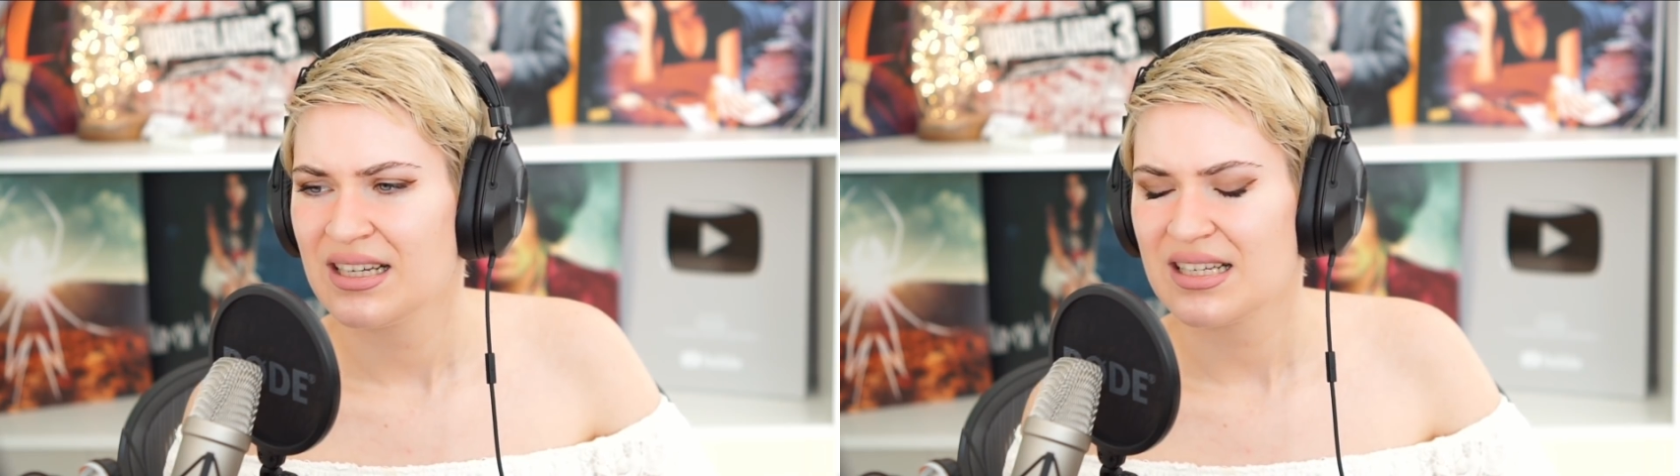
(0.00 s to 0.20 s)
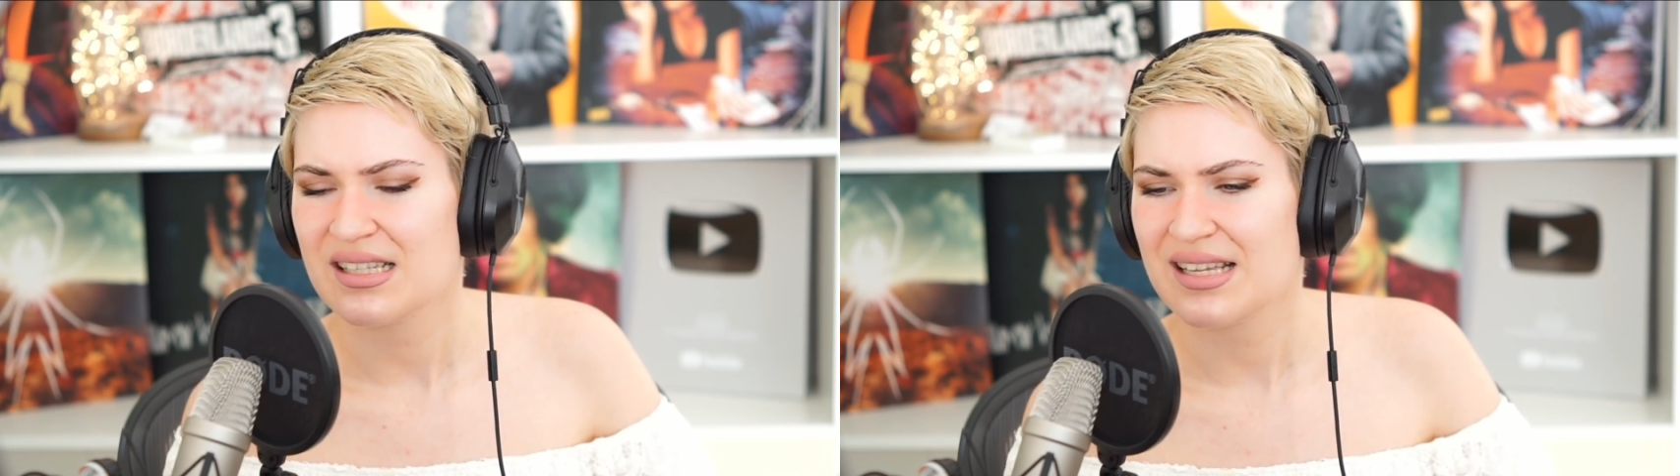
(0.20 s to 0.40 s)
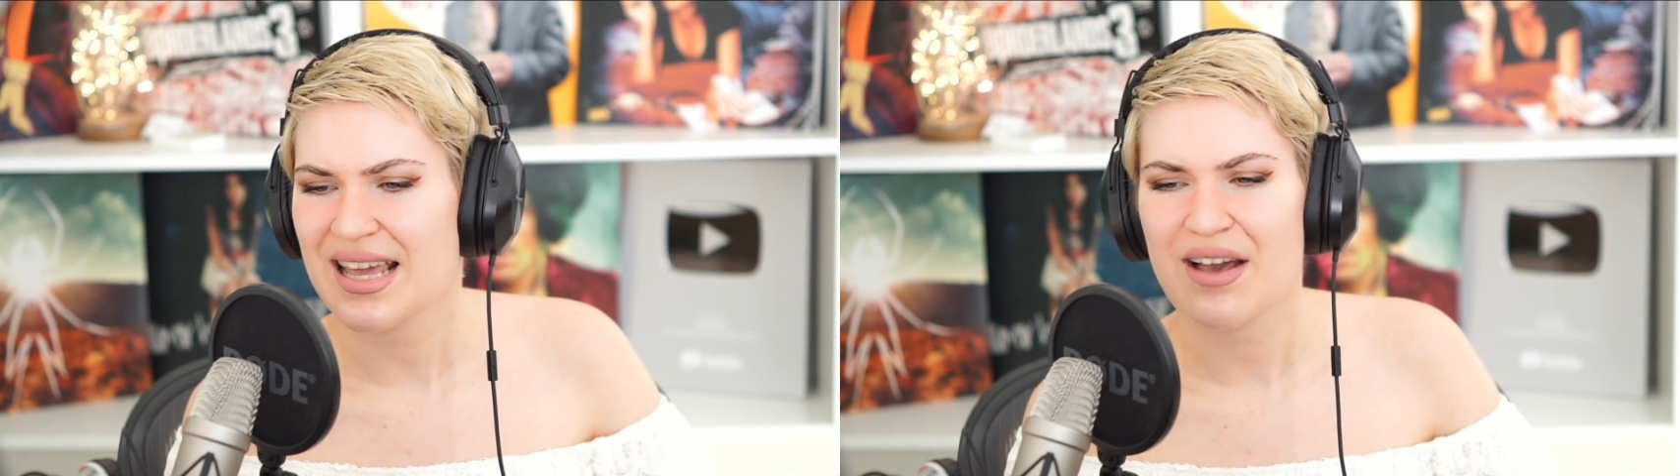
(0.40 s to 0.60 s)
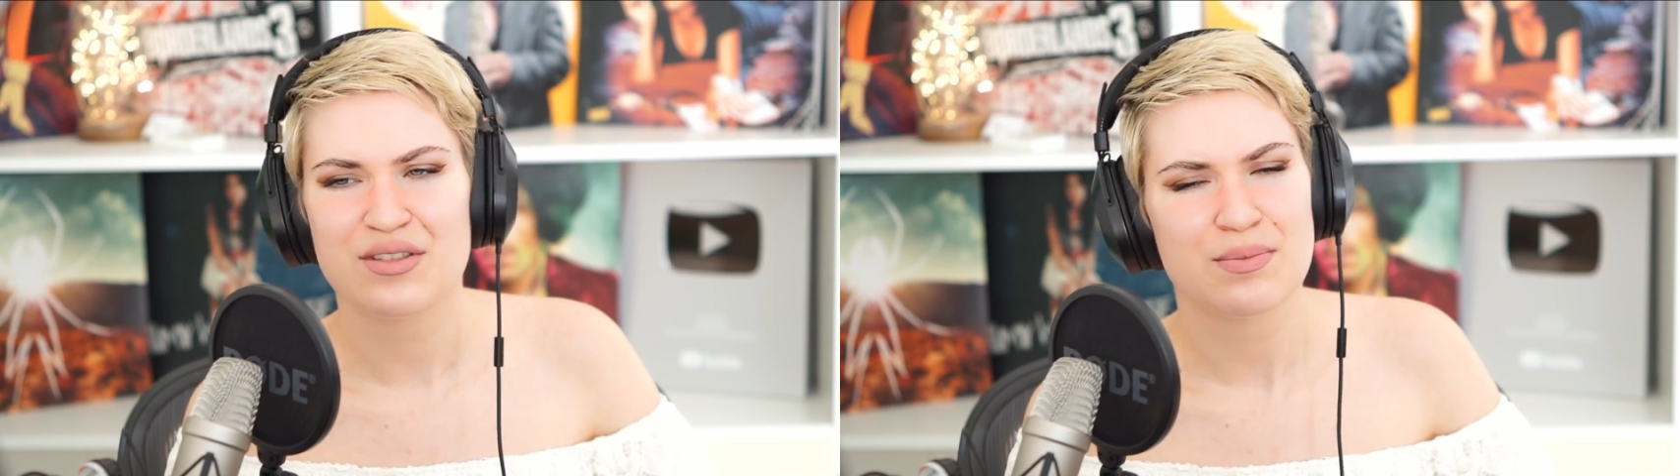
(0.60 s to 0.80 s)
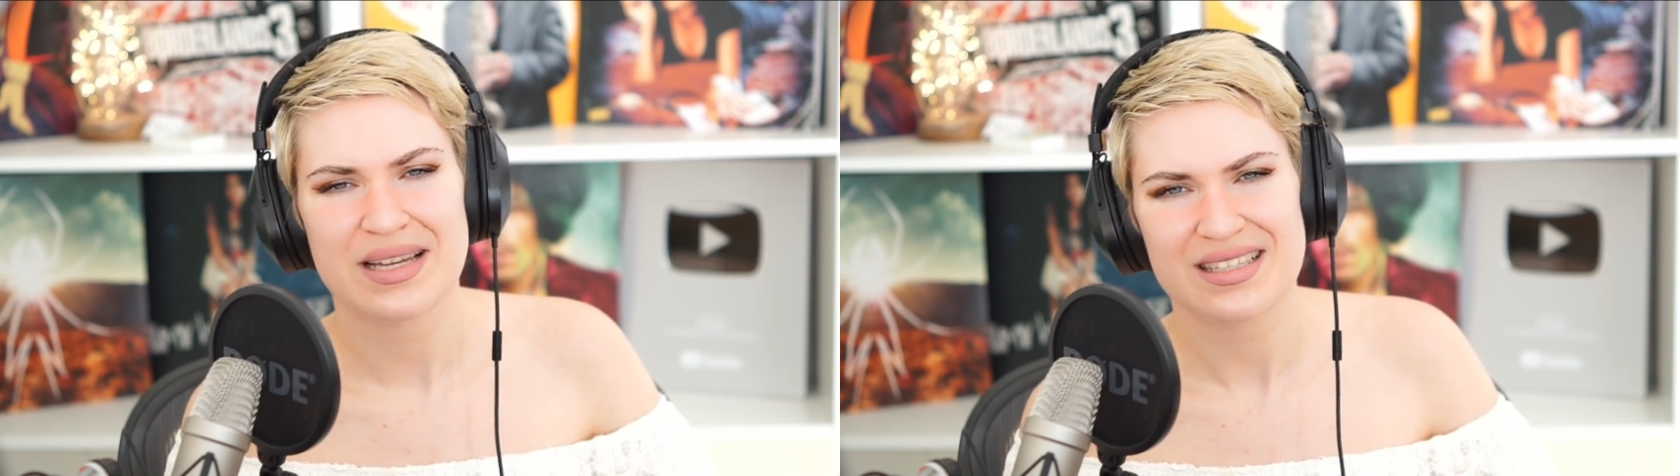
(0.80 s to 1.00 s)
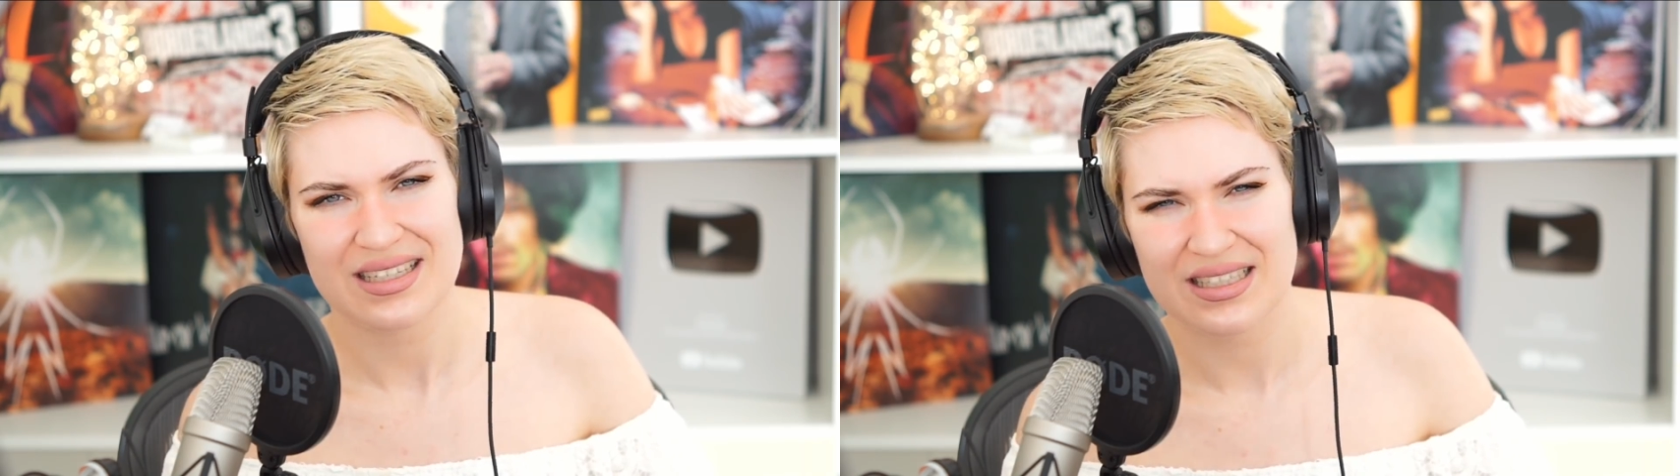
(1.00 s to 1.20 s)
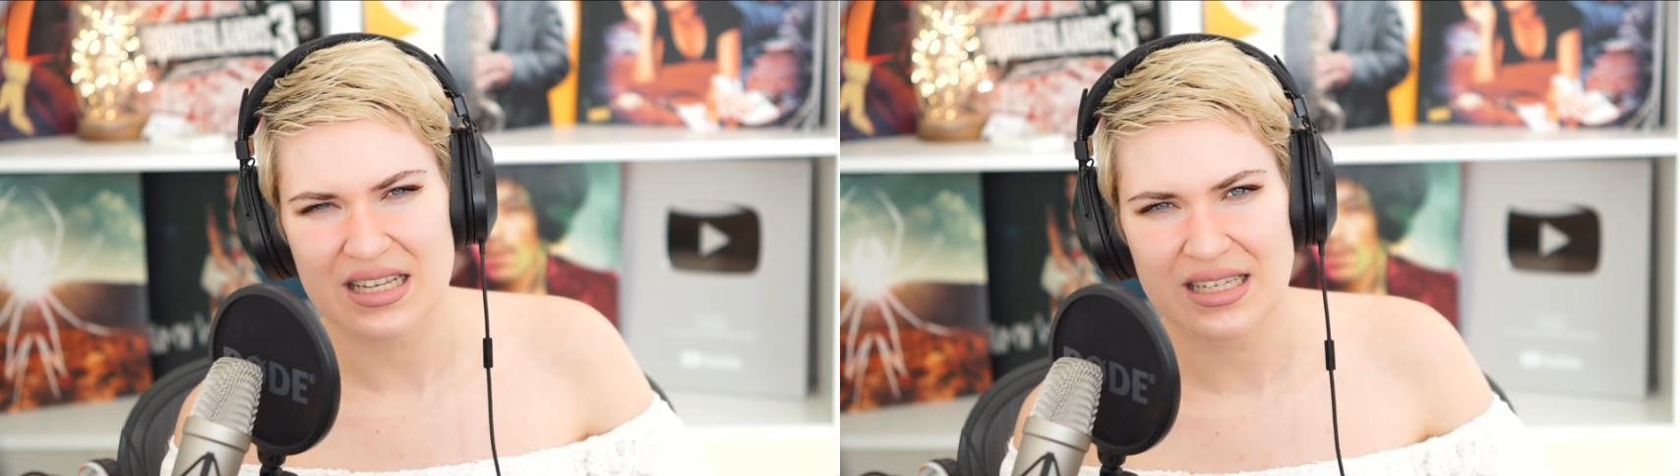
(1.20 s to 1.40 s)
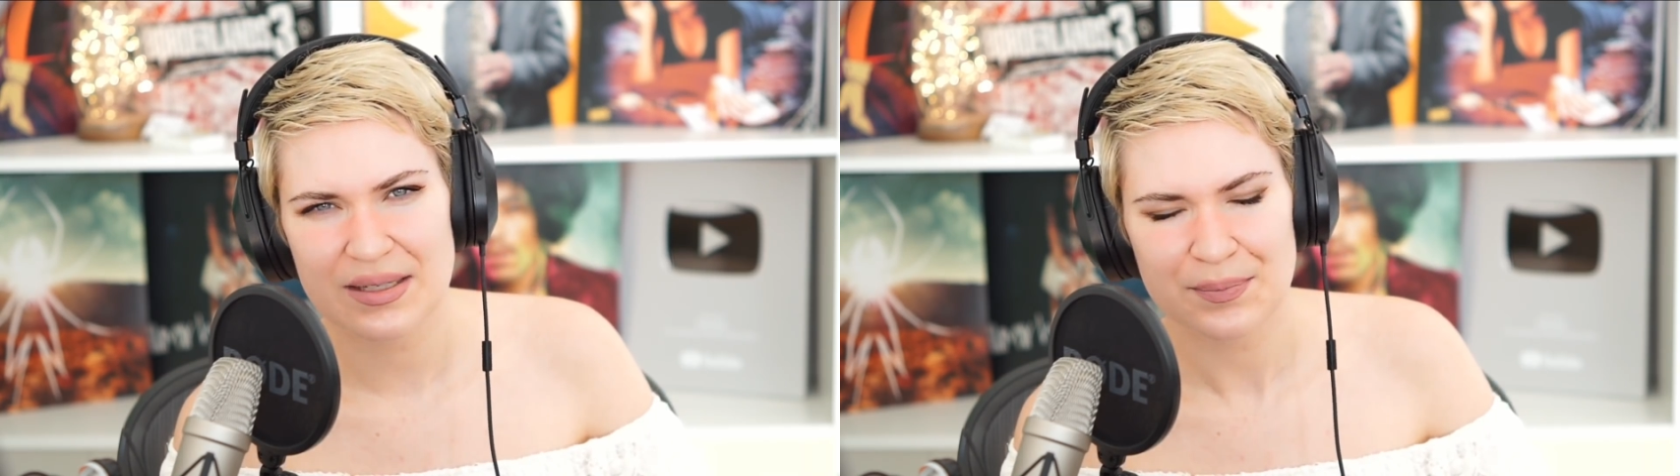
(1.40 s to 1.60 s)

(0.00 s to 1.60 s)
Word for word: they have the best technique.